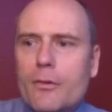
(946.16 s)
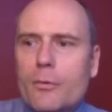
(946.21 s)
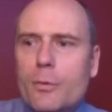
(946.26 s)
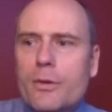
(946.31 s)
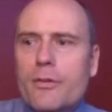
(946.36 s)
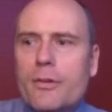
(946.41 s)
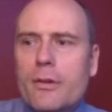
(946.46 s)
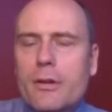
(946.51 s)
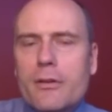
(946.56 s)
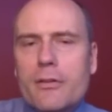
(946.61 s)

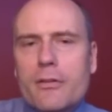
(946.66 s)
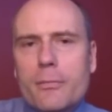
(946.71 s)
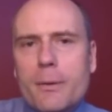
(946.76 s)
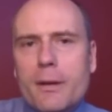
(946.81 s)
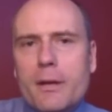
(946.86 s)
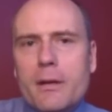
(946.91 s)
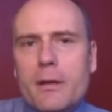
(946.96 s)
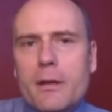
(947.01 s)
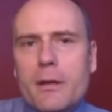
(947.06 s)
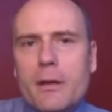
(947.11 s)
Switzerland's
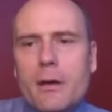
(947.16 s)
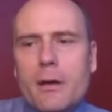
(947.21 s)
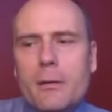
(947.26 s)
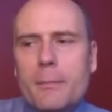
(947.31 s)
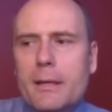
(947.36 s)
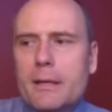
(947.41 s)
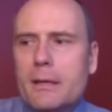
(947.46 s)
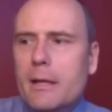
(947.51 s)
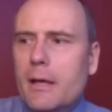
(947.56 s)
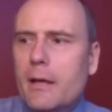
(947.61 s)
spending
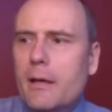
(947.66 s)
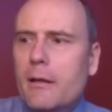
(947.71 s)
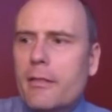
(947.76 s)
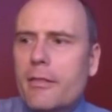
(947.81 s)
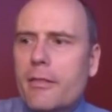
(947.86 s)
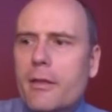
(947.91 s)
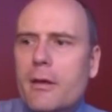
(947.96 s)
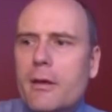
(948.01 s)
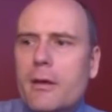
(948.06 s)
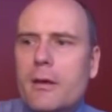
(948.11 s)
on mental
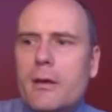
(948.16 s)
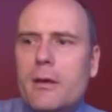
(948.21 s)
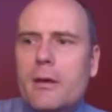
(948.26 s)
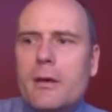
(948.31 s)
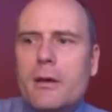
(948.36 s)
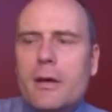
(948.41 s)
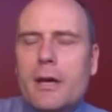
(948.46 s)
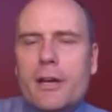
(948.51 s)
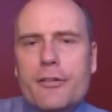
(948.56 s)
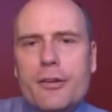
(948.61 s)
health
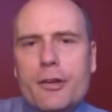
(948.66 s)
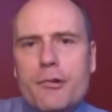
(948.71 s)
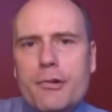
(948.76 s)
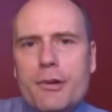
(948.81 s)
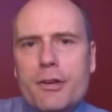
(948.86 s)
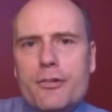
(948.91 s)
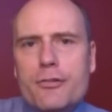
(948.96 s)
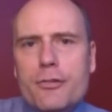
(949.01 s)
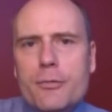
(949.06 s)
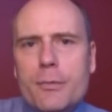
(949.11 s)
has
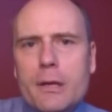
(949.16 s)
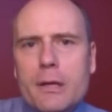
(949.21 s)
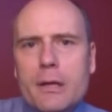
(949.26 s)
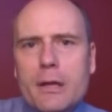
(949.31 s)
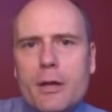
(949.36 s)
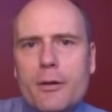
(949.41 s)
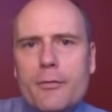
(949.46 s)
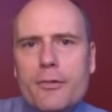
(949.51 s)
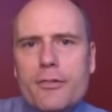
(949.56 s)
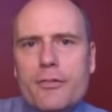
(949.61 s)
increased from a
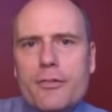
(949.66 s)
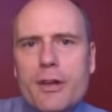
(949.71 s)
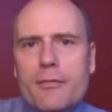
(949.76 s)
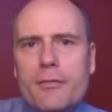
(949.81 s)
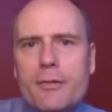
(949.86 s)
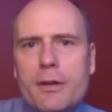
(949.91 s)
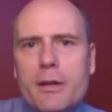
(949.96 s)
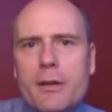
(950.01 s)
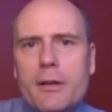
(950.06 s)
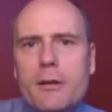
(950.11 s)
little over
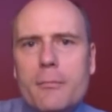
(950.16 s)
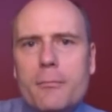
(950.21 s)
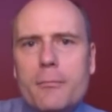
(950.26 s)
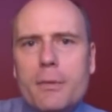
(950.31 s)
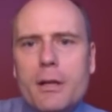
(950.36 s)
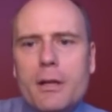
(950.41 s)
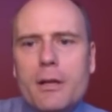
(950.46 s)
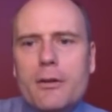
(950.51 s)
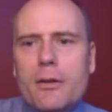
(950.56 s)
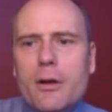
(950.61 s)
$70
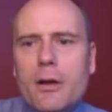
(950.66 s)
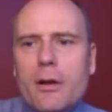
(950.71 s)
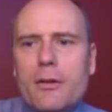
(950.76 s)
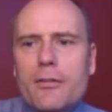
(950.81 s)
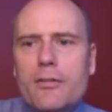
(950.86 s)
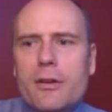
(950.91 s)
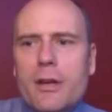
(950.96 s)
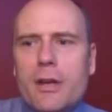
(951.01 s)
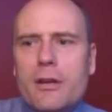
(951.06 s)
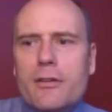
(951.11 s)
million in
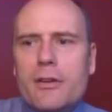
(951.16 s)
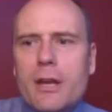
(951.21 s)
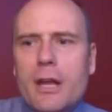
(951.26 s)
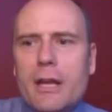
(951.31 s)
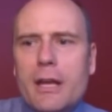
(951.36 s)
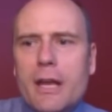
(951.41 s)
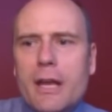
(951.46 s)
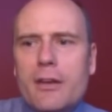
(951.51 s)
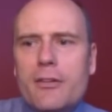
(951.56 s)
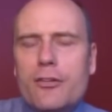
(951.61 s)

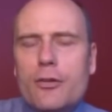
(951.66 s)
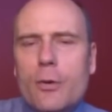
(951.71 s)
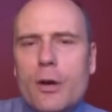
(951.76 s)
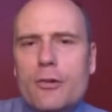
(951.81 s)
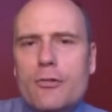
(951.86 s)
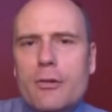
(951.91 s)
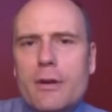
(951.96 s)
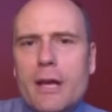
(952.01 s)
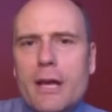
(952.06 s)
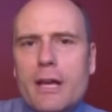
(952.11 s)
1988 to
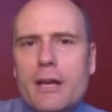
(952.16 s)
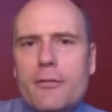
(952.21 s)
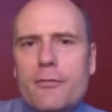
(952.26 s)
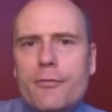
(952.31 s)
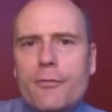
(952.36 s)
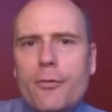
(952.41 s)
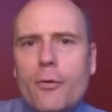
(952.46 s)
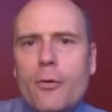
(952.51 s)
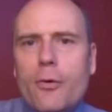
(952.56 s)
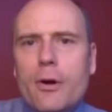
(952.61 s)

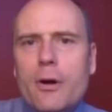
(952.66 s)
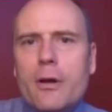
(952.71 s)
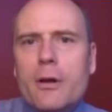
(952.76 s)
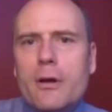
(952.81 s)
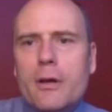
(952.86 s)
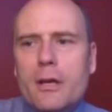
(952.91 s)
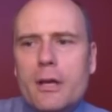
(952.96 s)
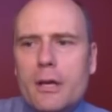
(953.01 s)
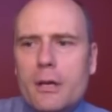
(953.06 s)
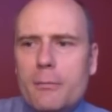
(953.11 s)
$184
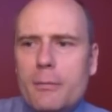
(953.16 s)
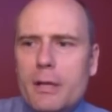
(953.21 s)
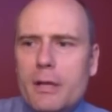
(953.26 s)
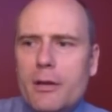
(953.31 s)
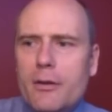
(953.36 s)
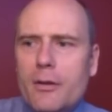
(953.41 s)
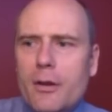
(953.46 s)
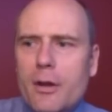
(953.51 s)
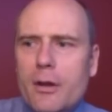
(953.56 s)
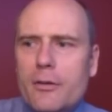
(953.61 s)

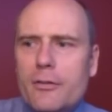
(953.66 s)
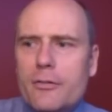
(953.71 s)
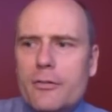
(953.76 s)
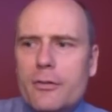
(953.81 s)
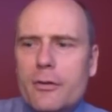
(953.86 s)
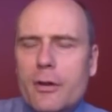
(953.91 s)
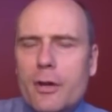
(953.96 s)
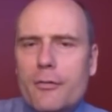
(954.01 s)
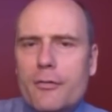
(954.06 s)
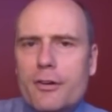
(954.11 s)
million
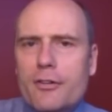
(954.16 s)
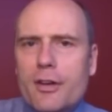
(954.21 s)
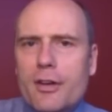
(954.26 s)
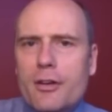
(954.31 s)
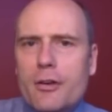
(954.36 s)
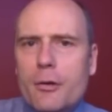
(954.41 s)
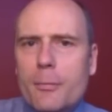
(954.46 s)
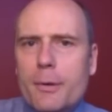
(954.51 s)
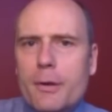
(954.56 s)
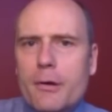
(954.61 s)
over a
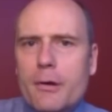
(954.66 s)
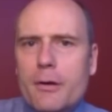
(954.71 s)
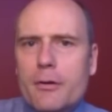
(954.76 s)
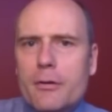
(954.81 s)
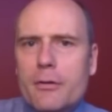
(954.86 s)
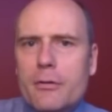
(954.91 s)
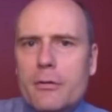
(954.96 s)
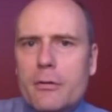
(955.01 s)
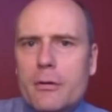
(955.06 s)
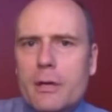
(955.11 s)
10-year
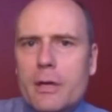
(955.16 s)
period.